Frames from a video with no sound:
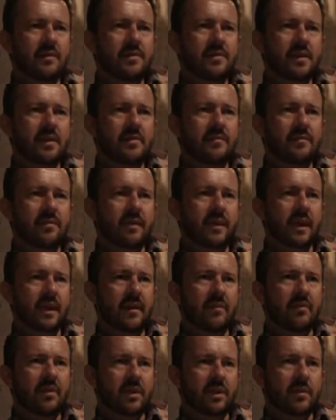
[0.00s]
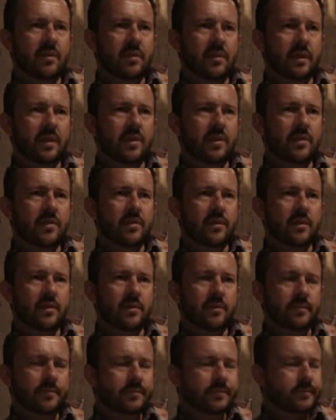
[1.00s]
and say, forget everything you think you
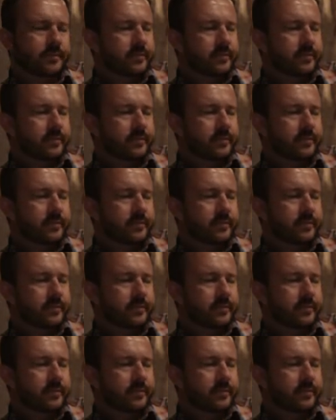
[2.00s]
knew,